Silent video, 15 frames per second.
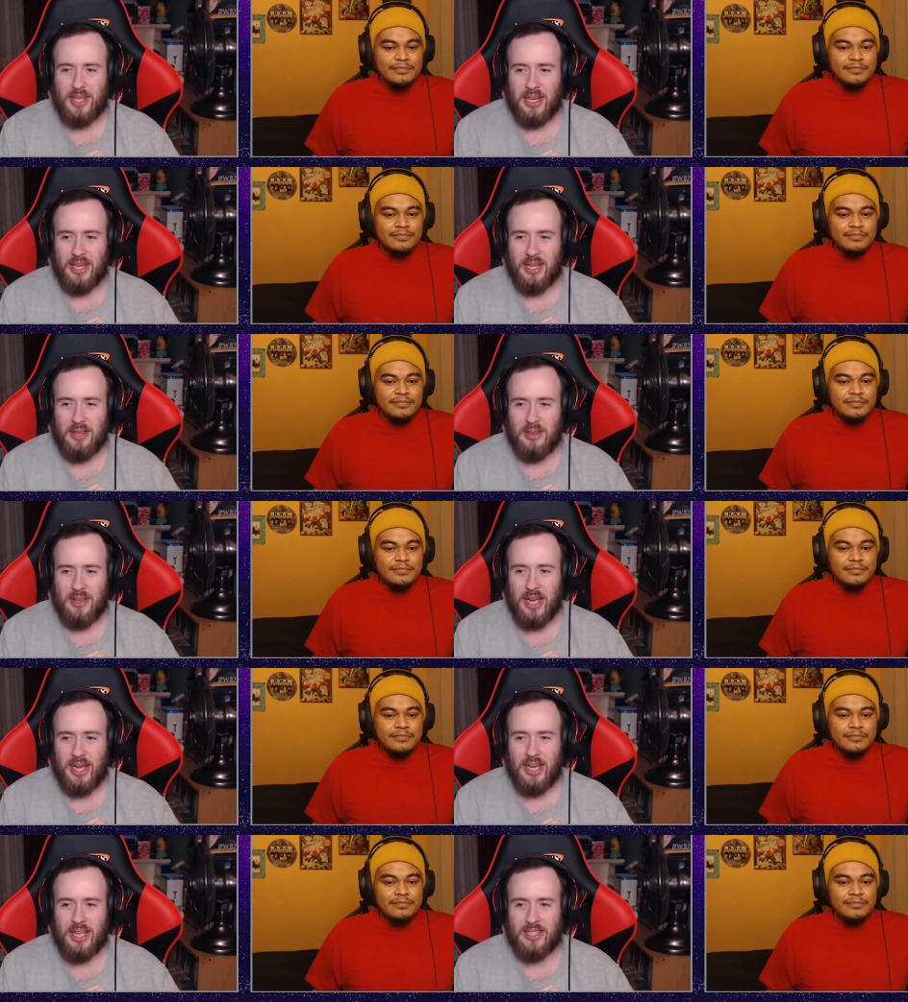Speaker 1: like I
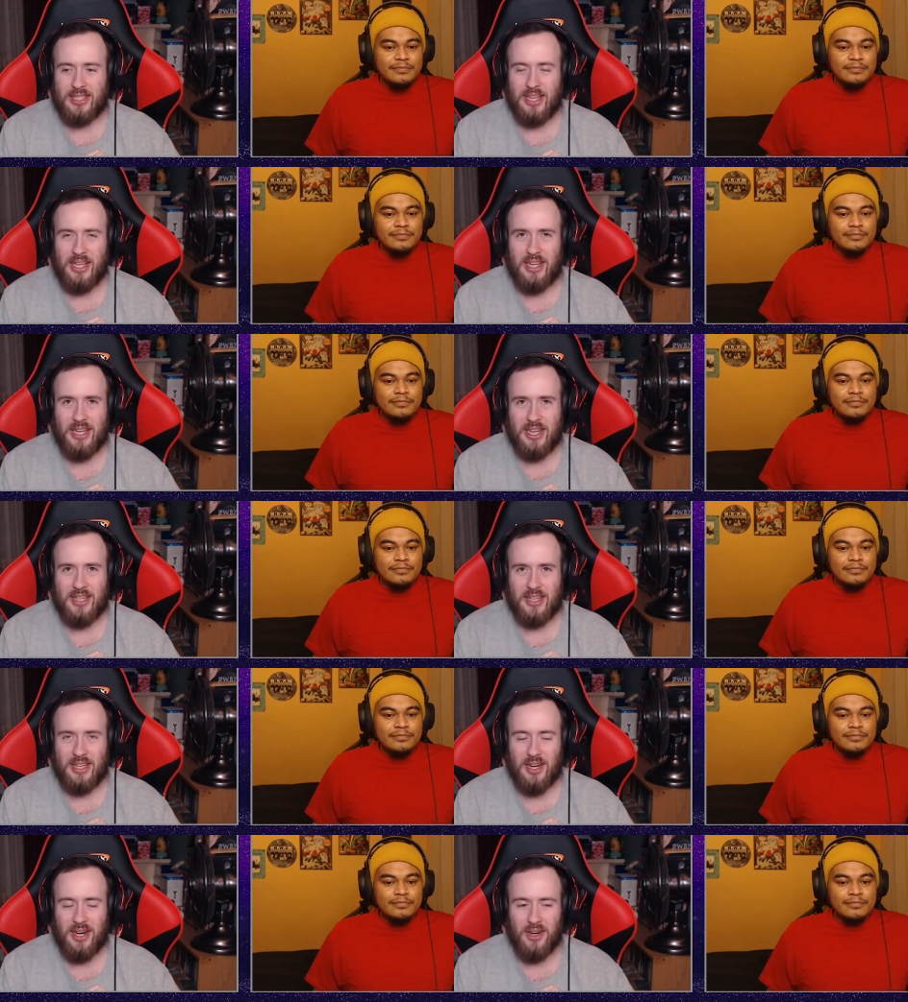guess killing
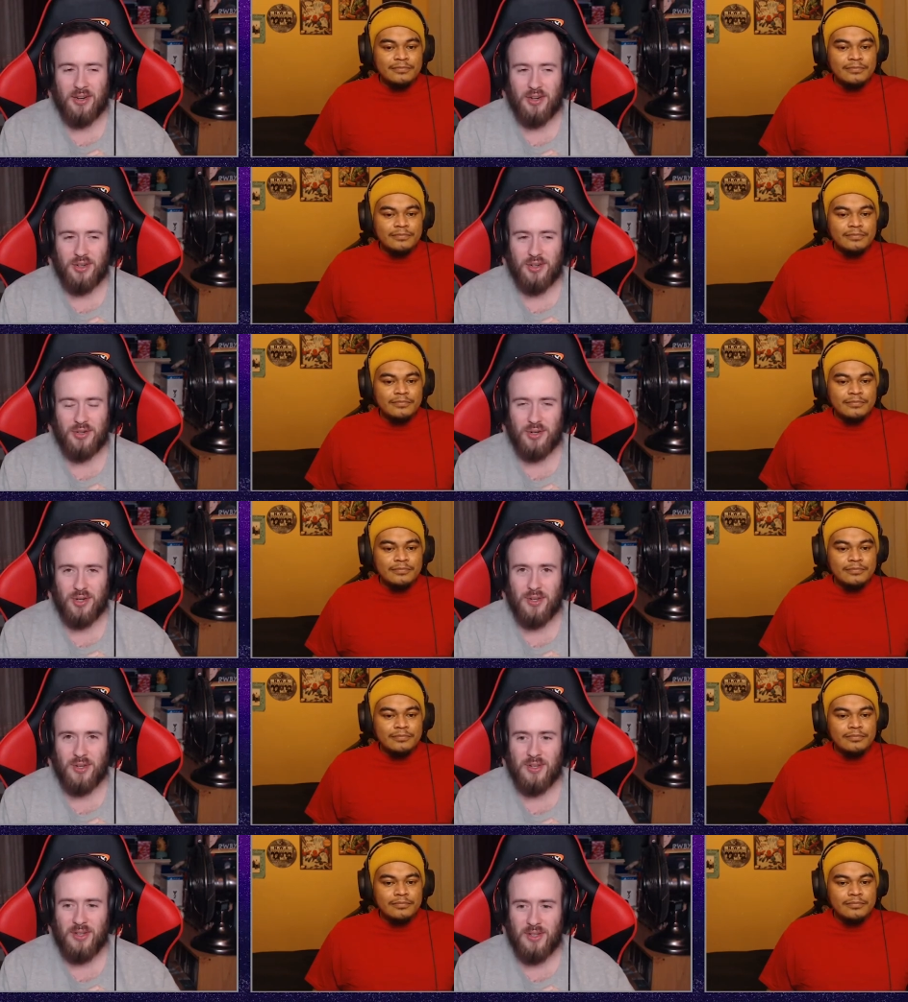intent under control.
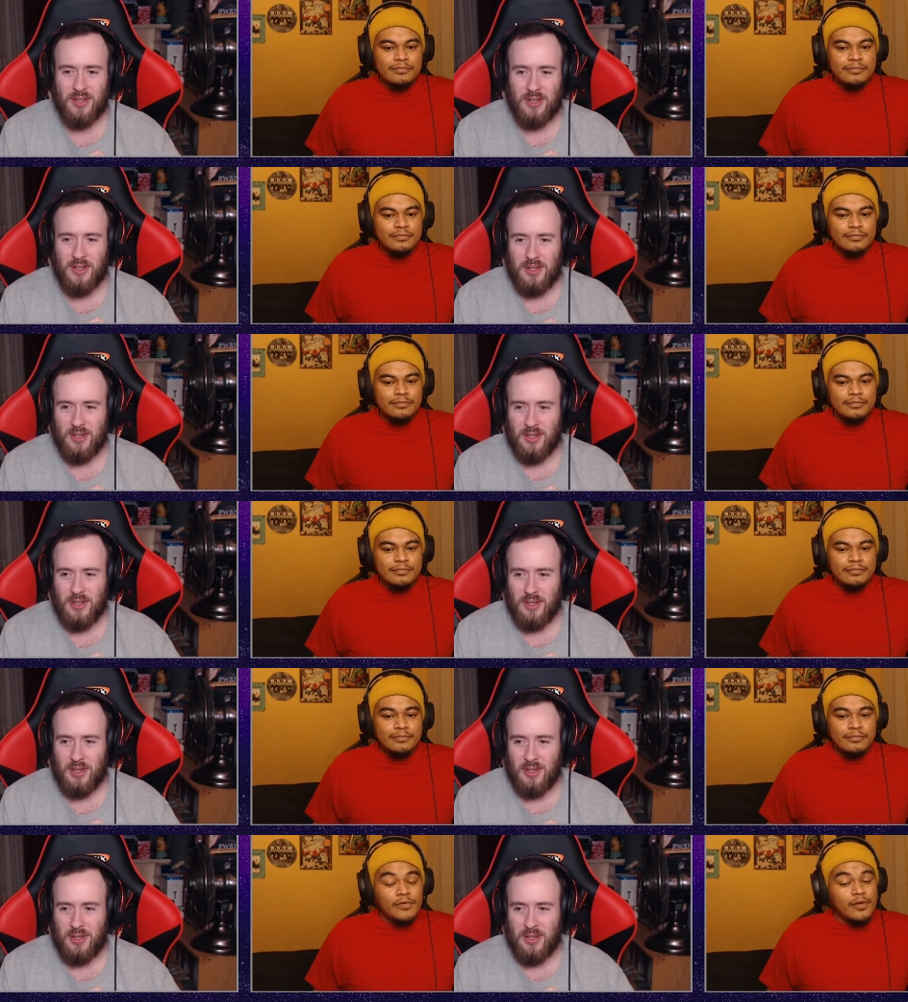
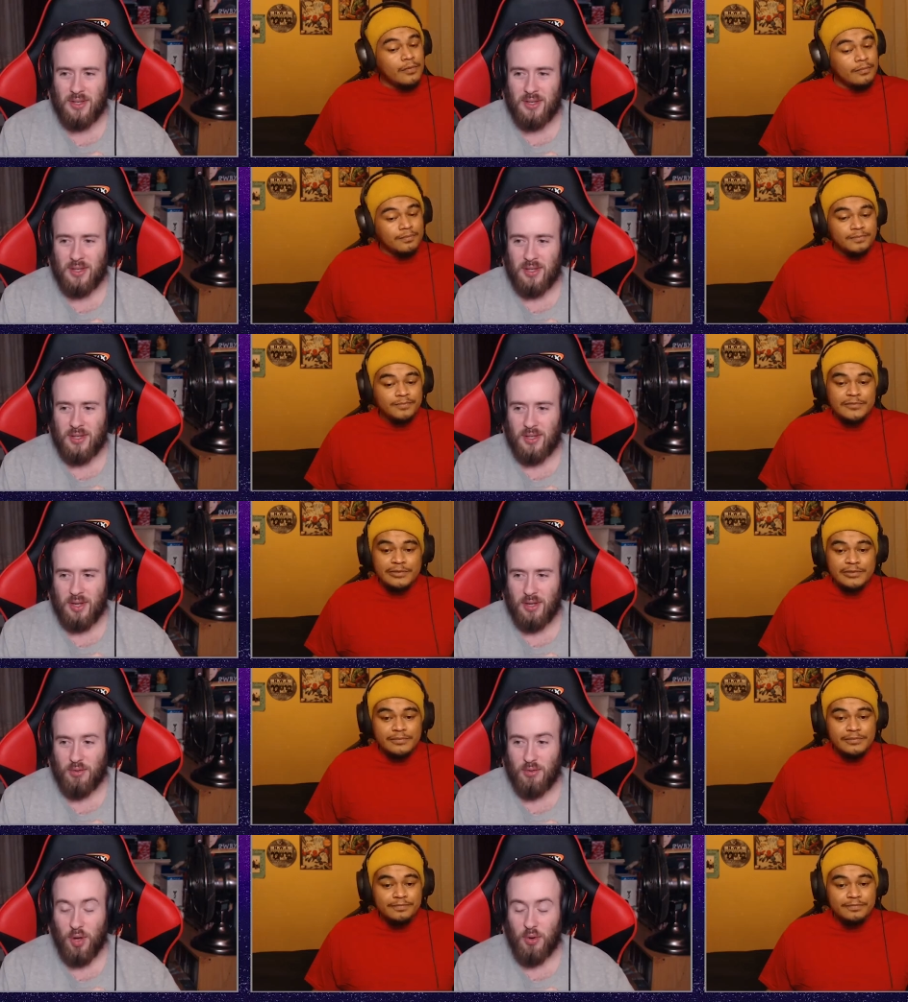Oh,
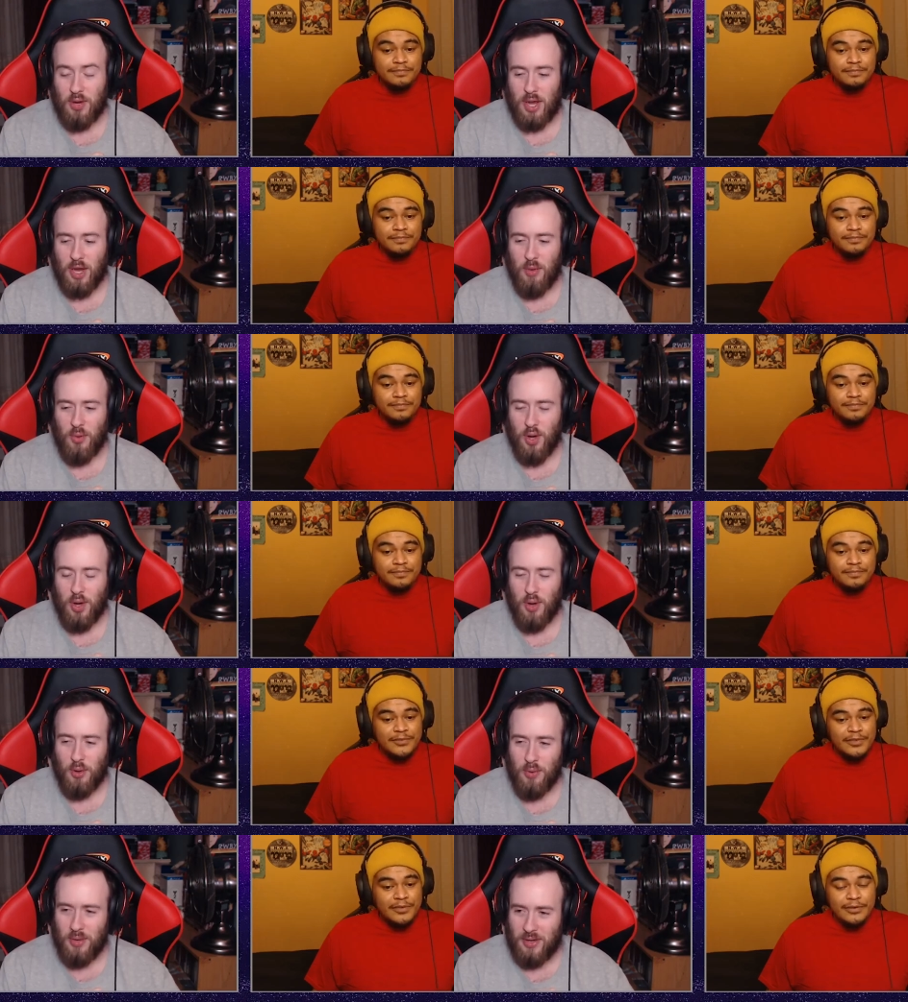okay.
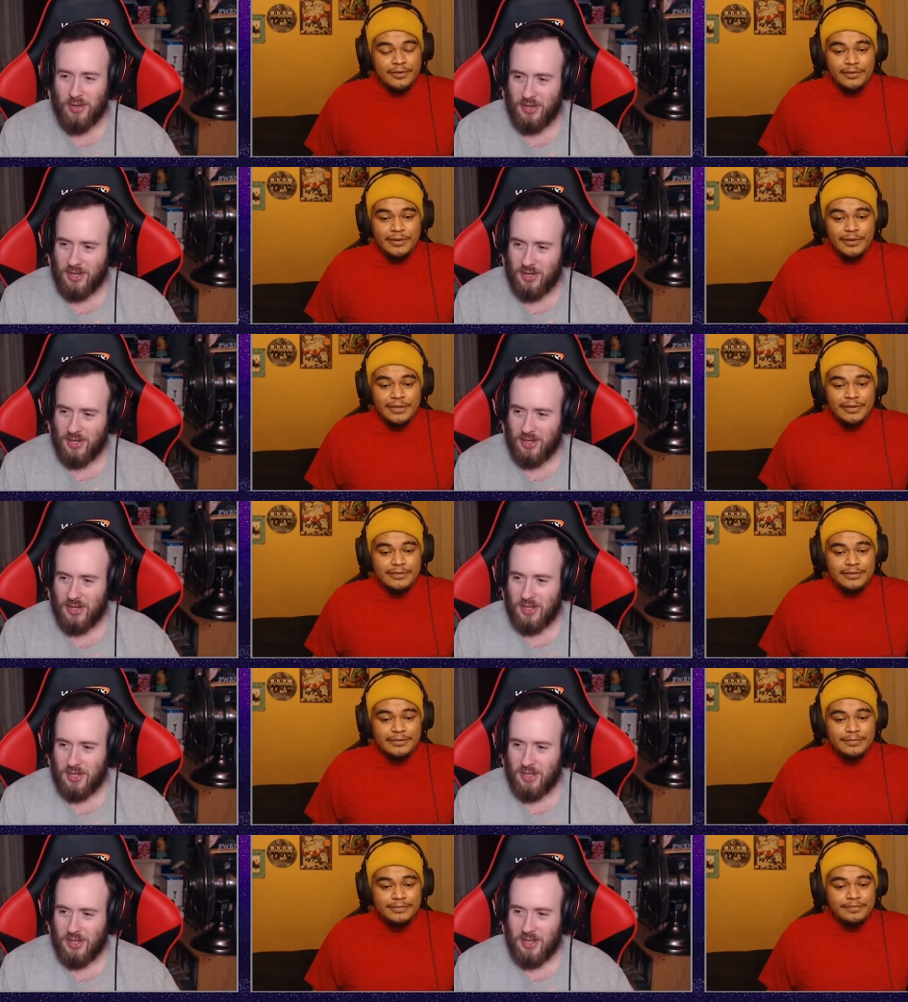Whoa. All right.
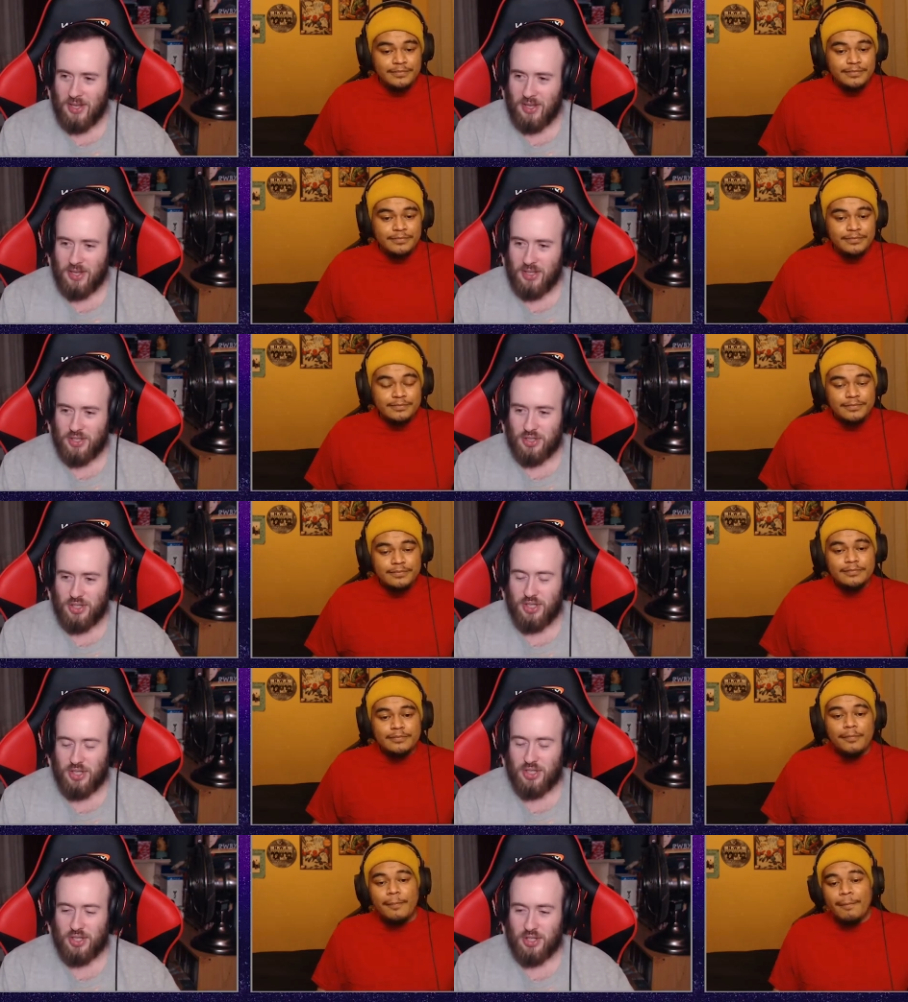
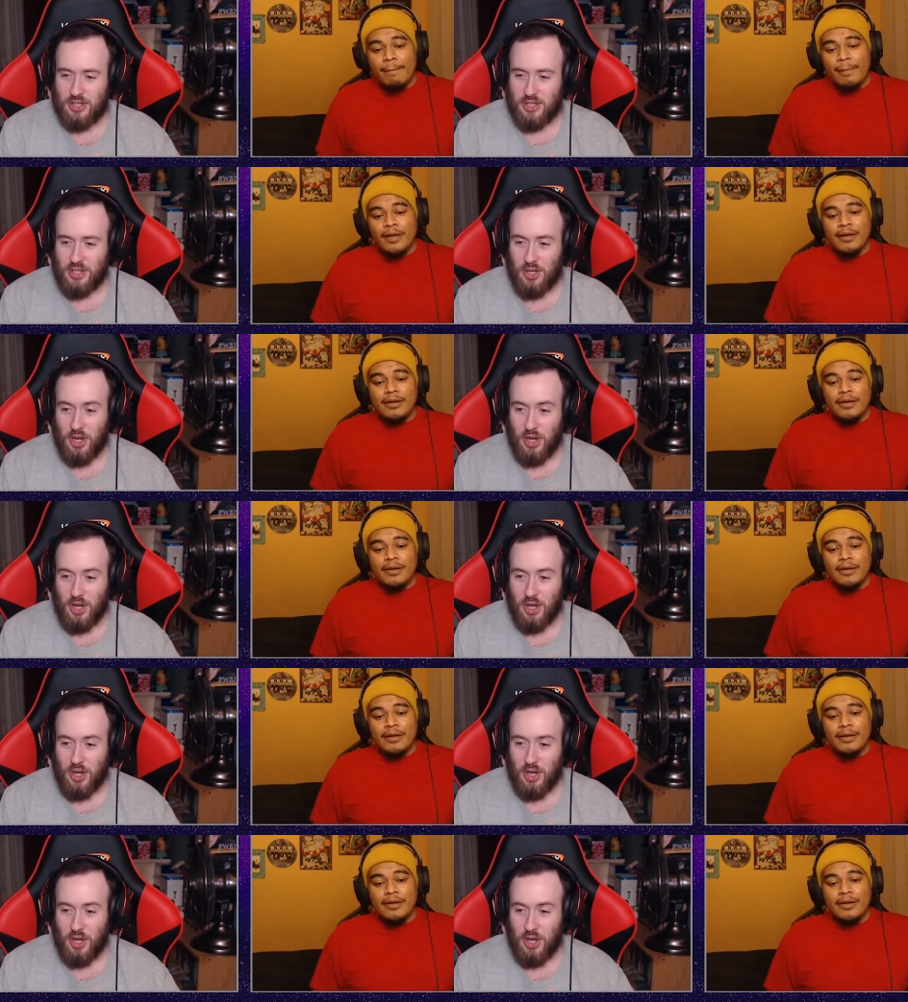Jesus,